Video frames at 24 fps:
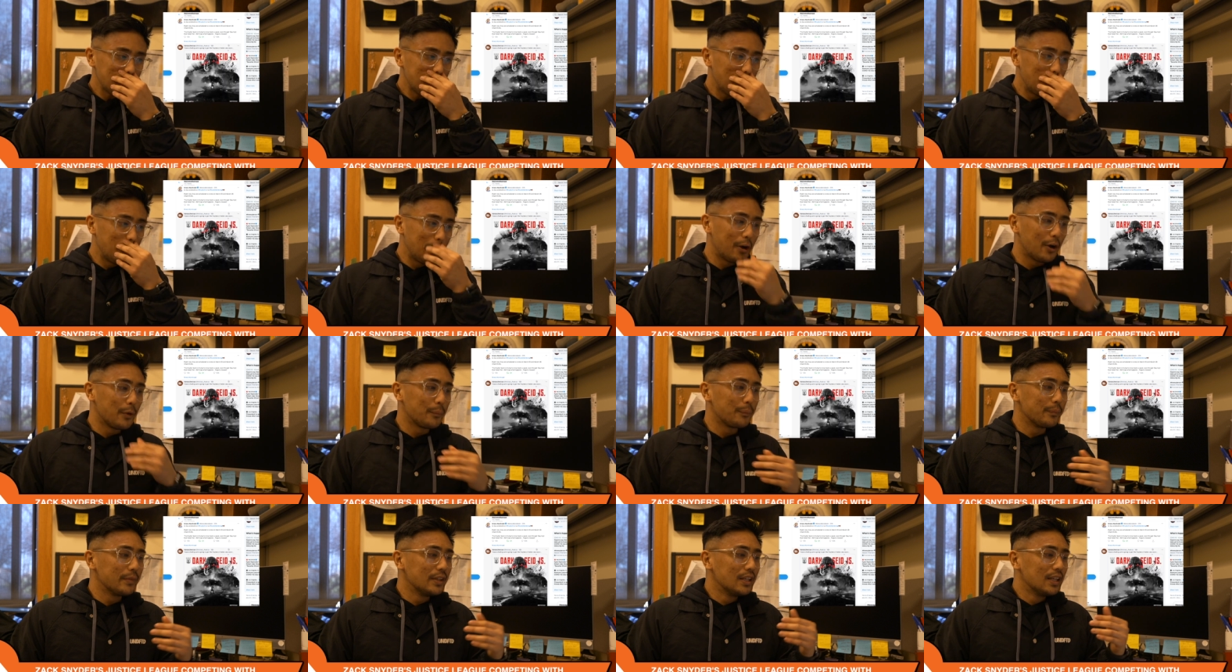
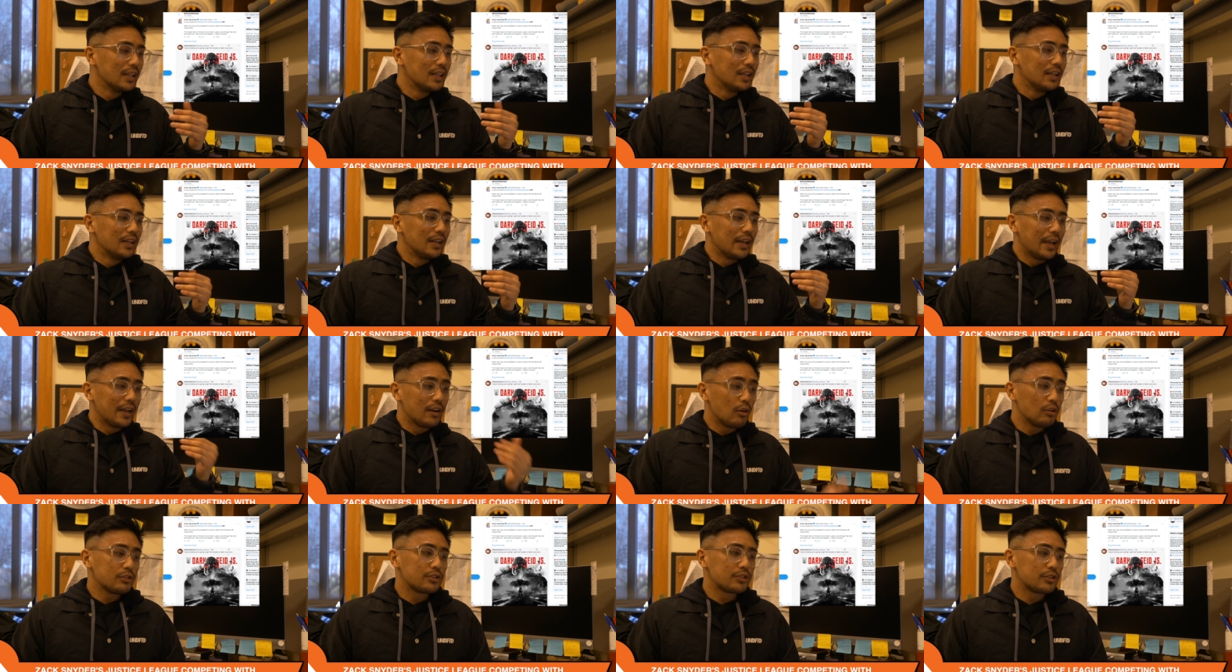Um,
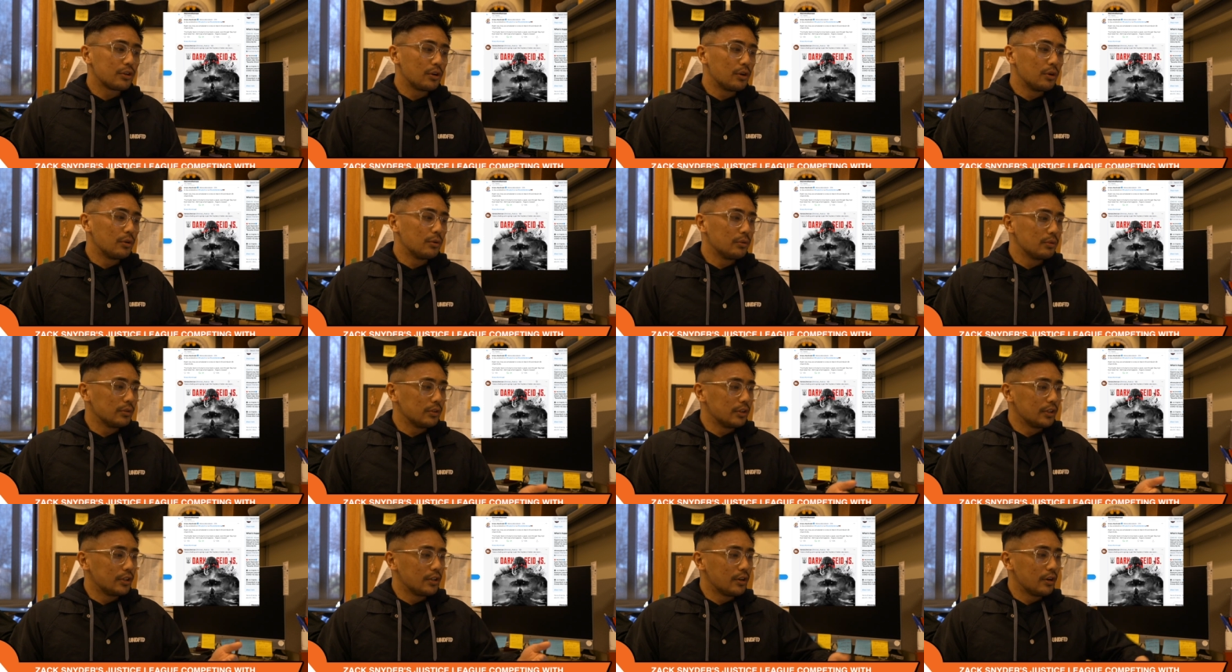and also,
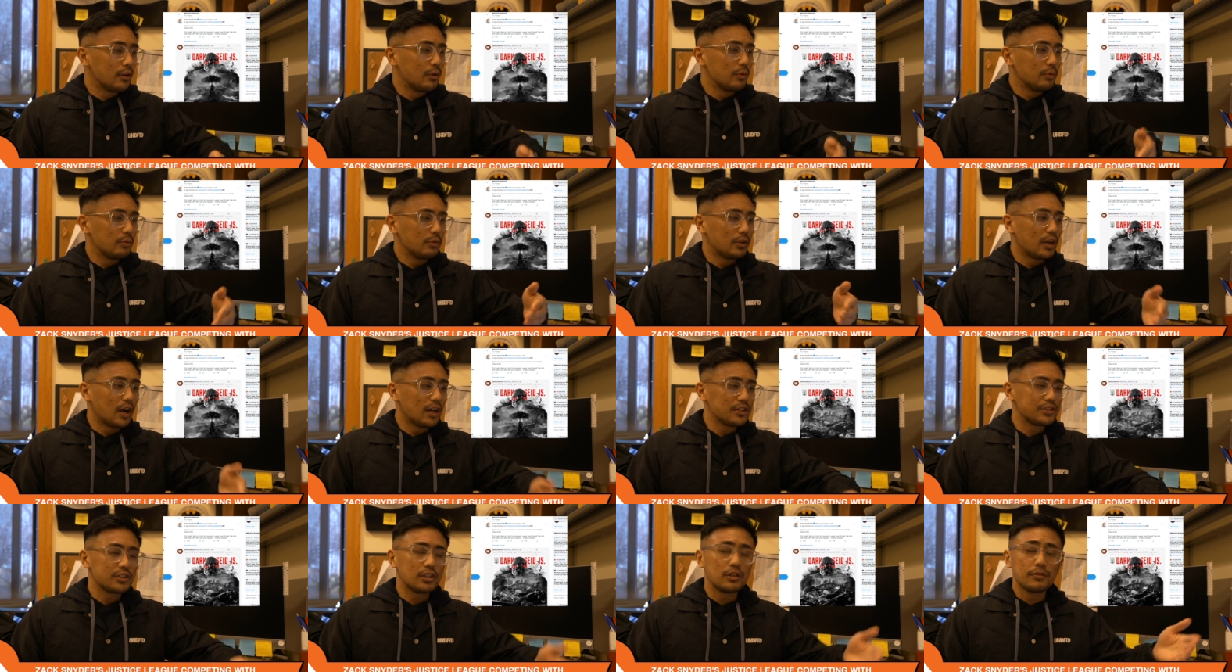you know,
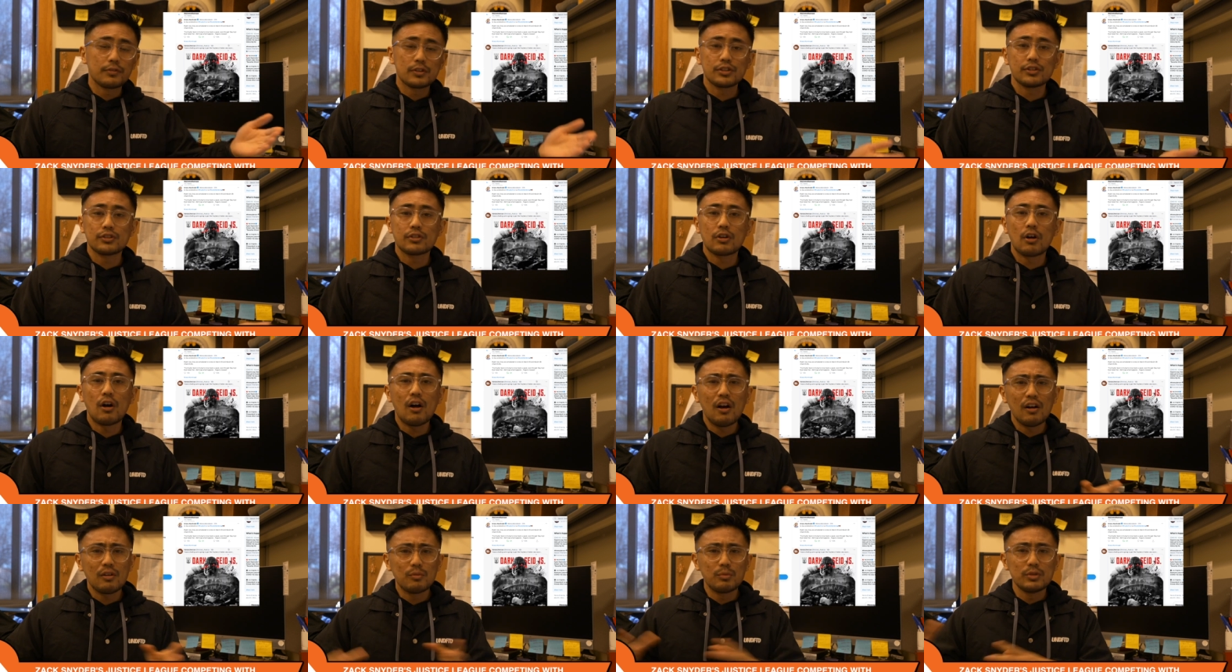Godzilla vs
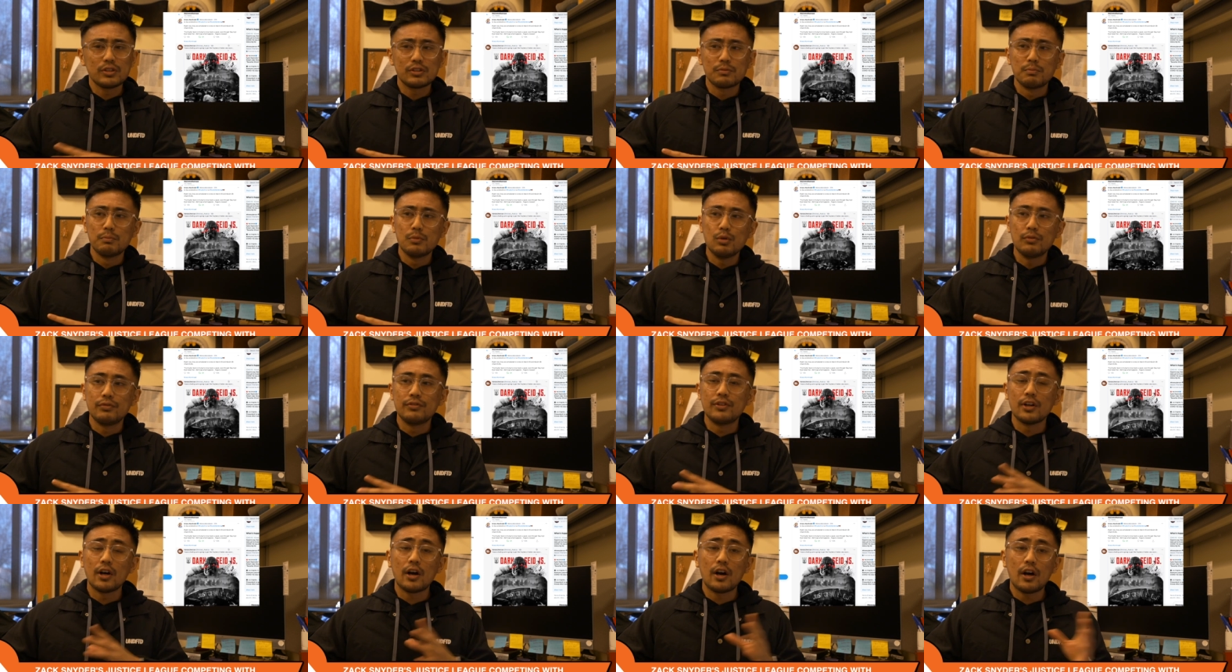Kong was
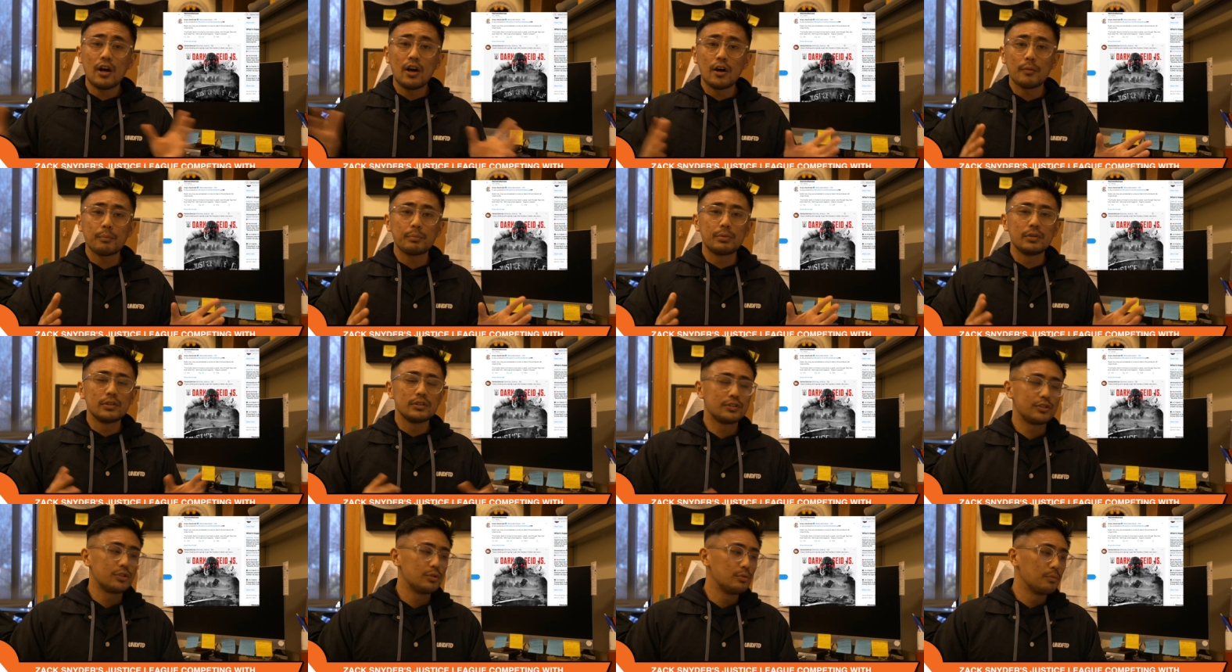moved up
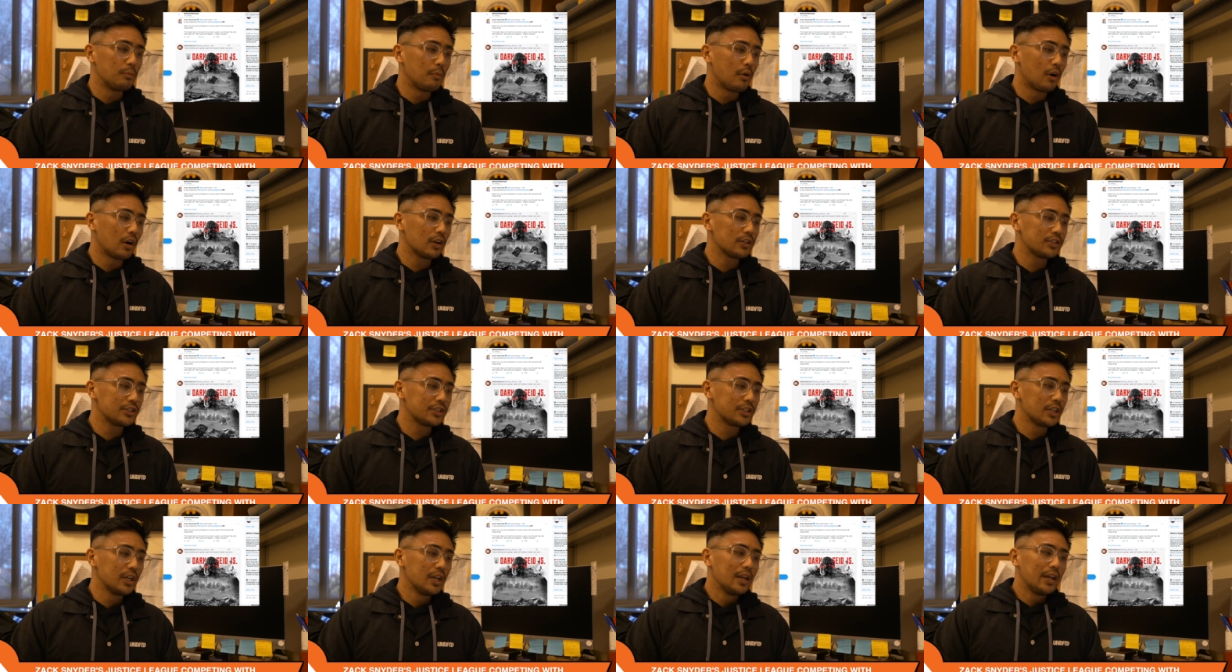to March,